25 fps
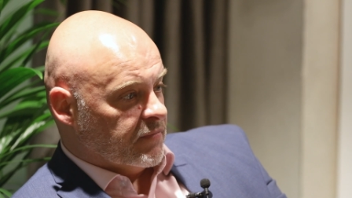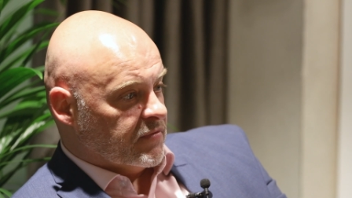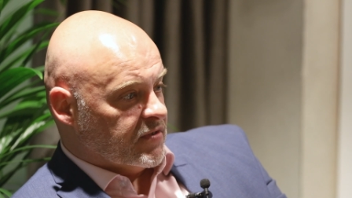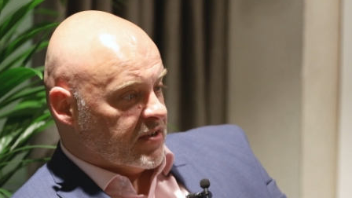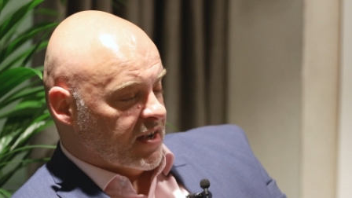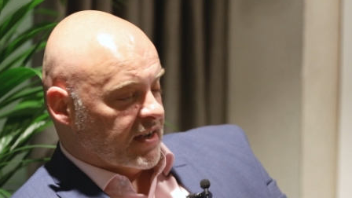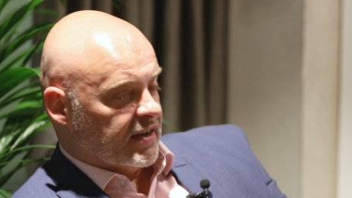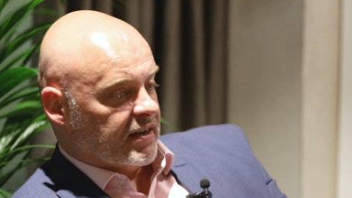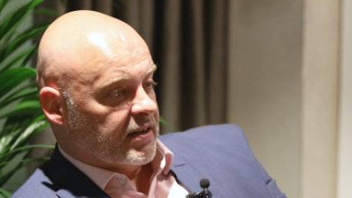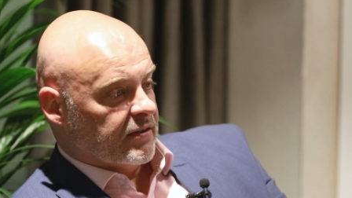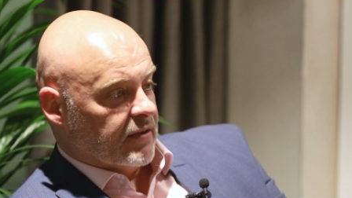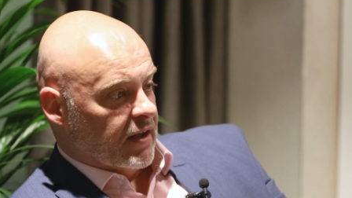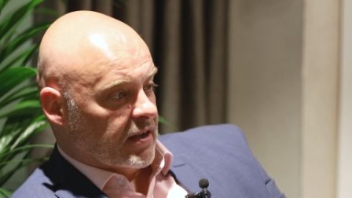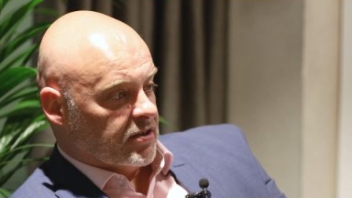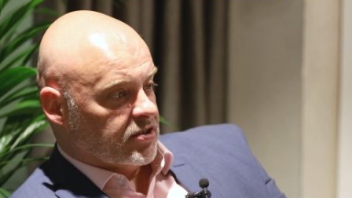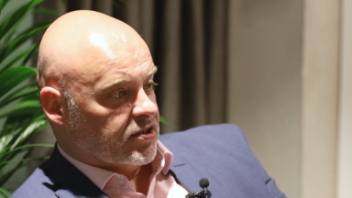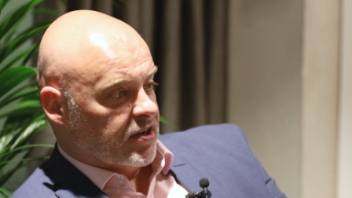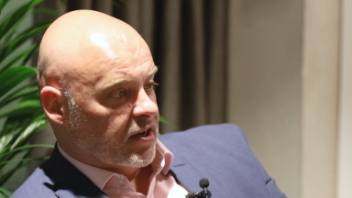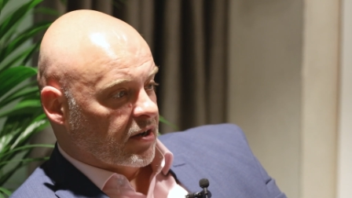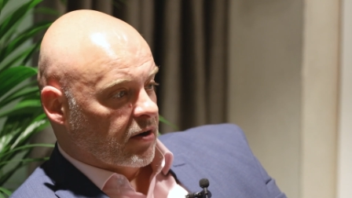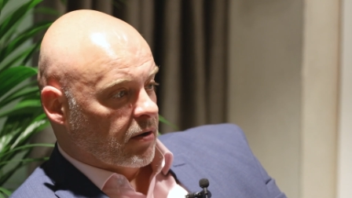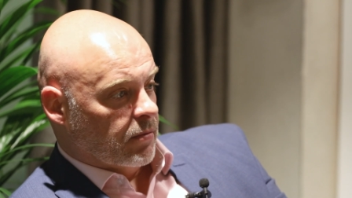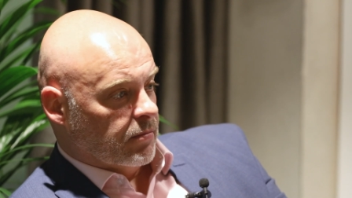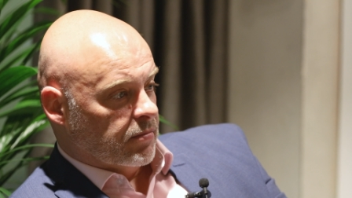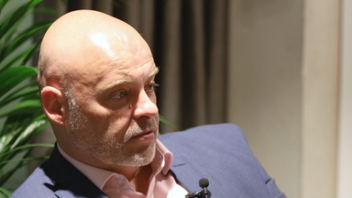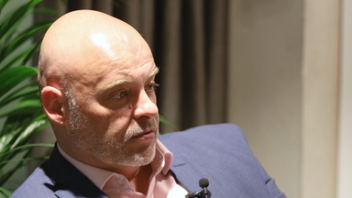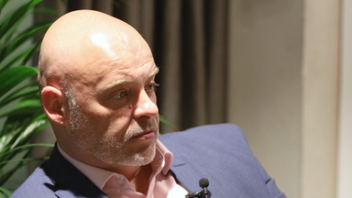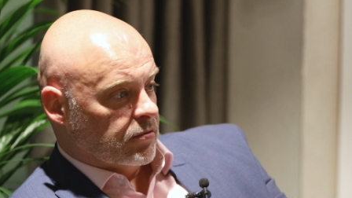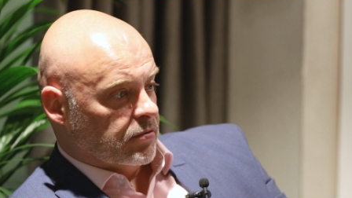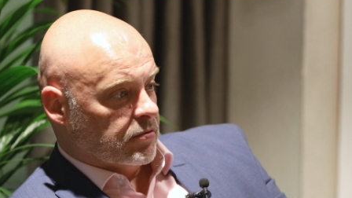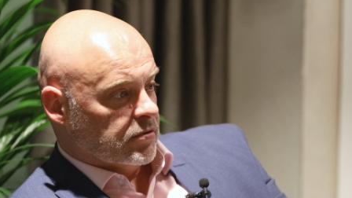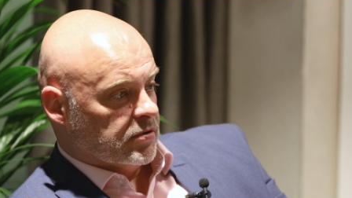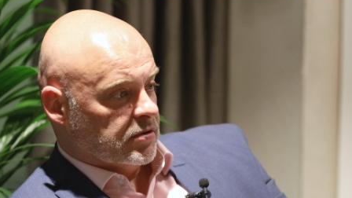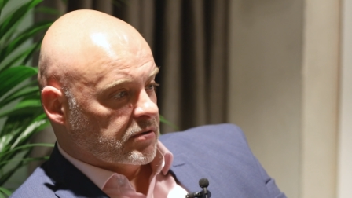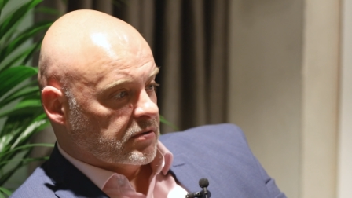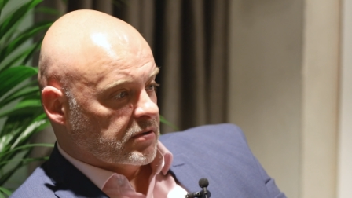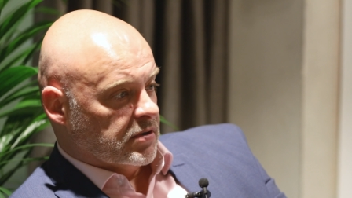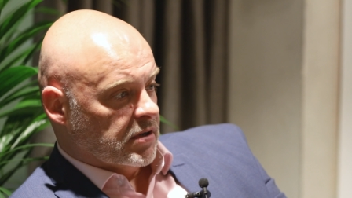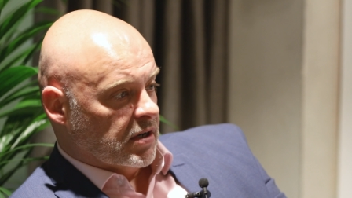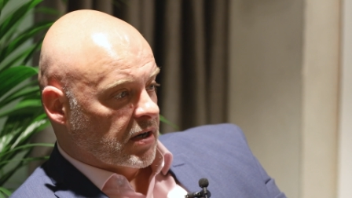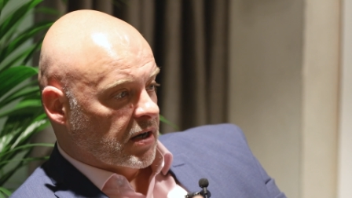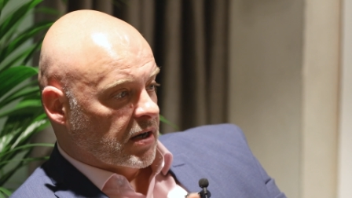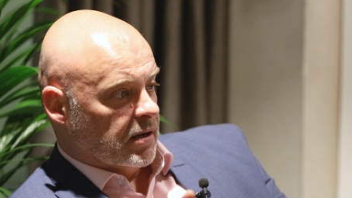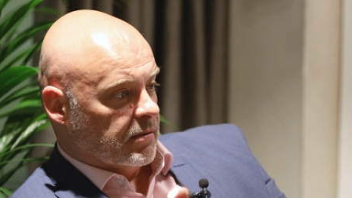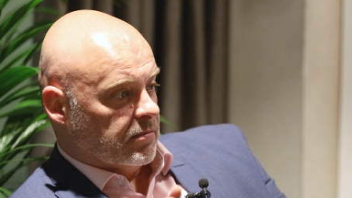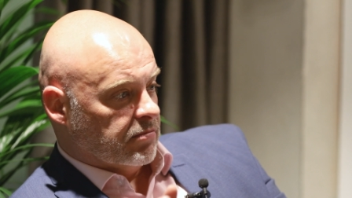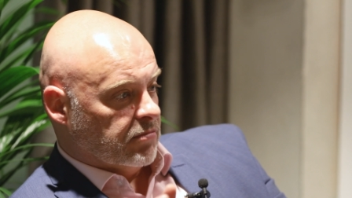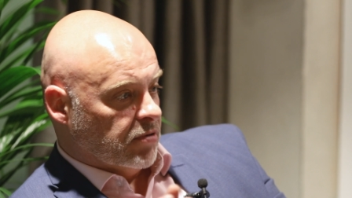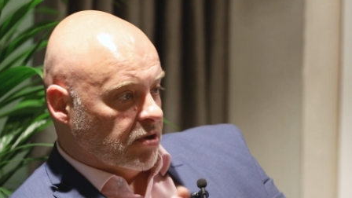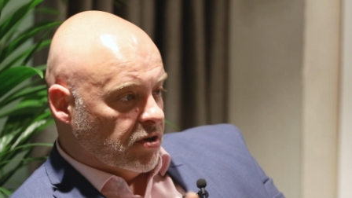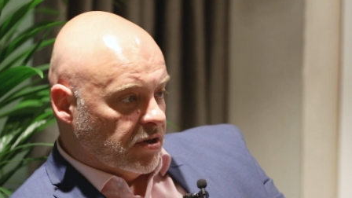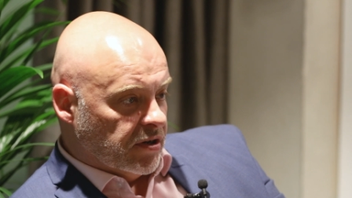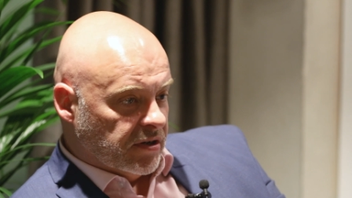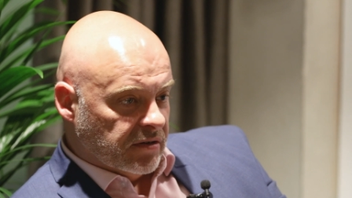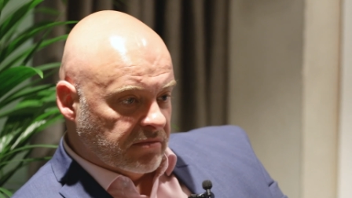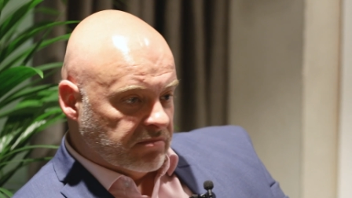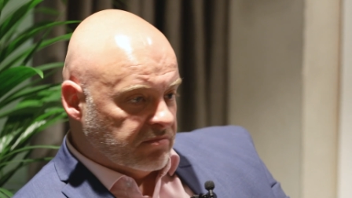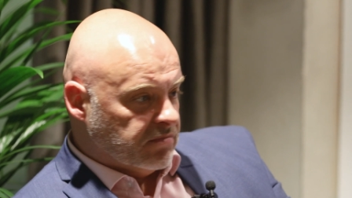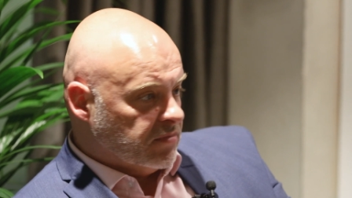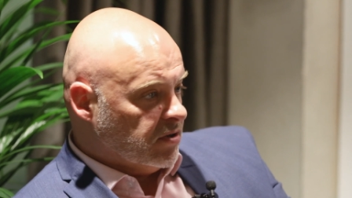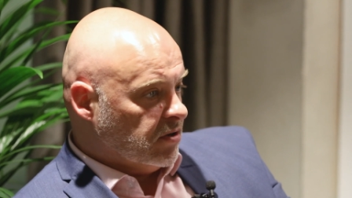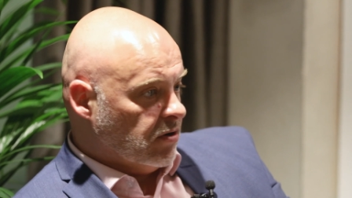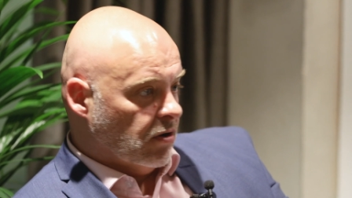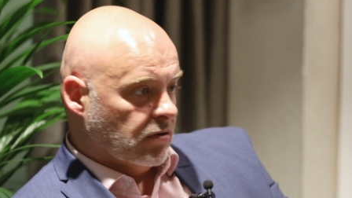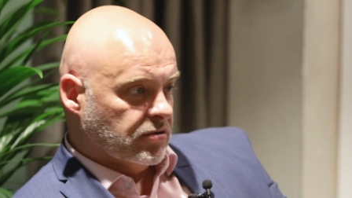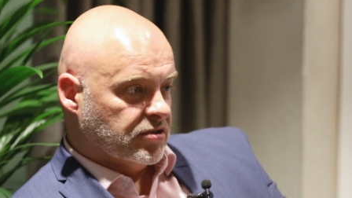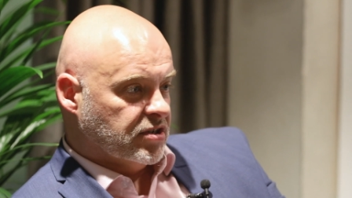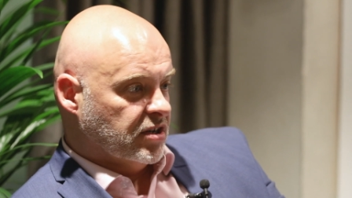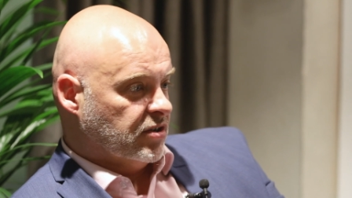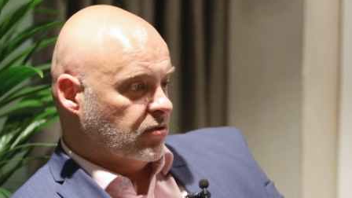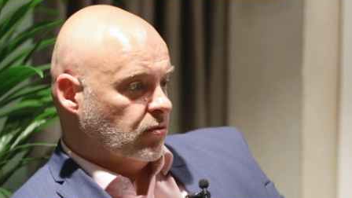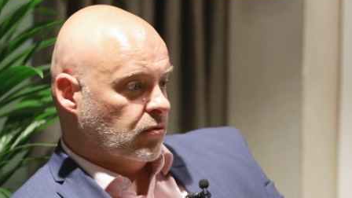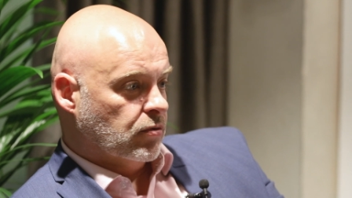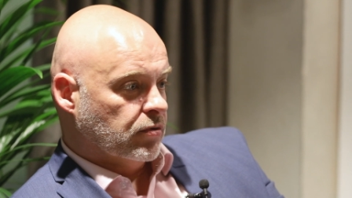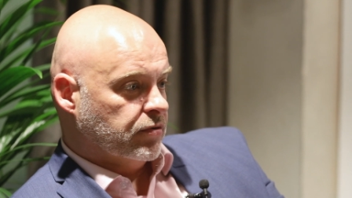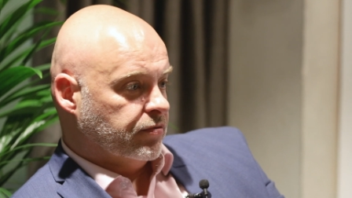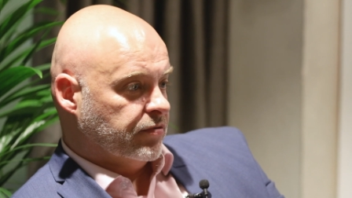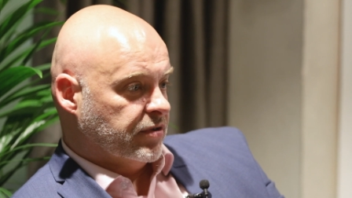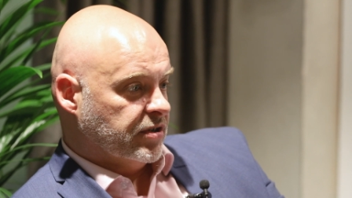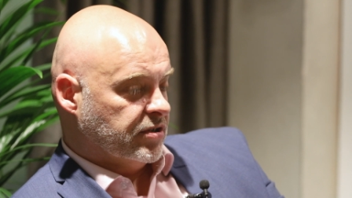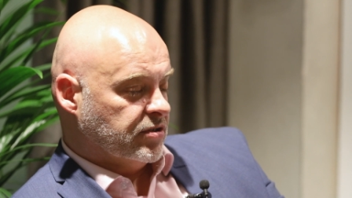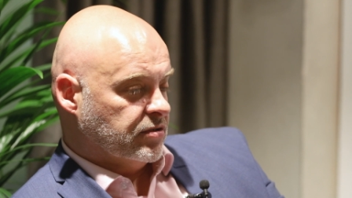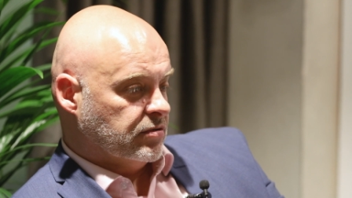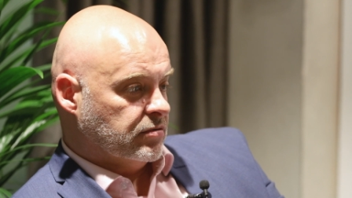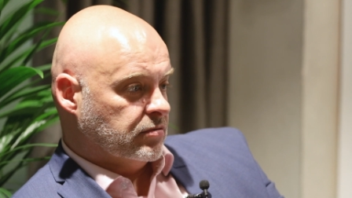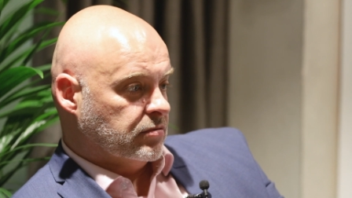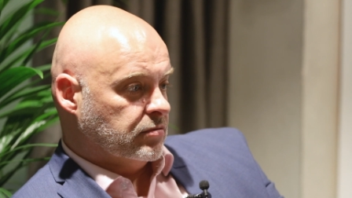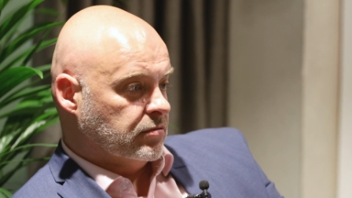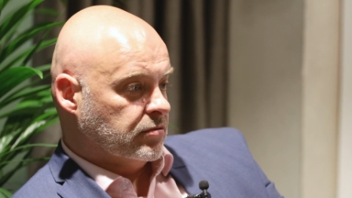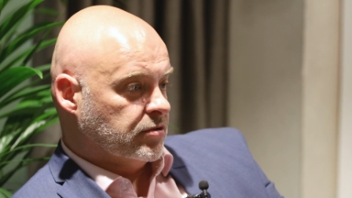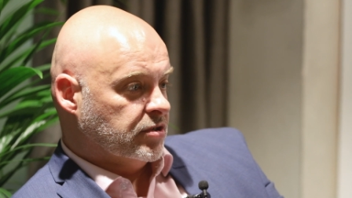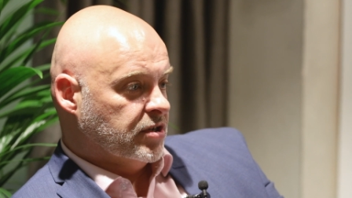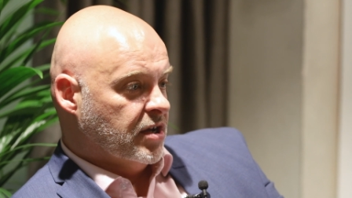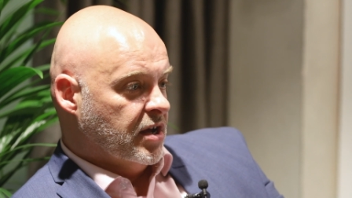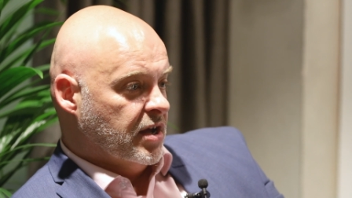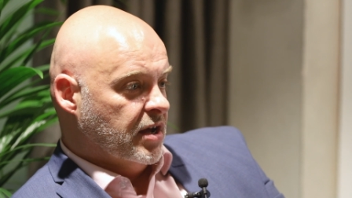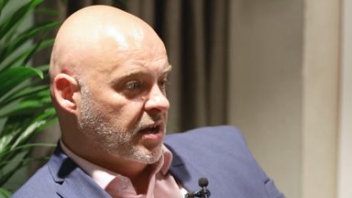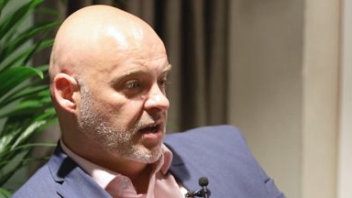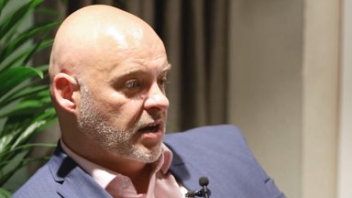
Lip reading: taken that skill on board, learned content authoring tools,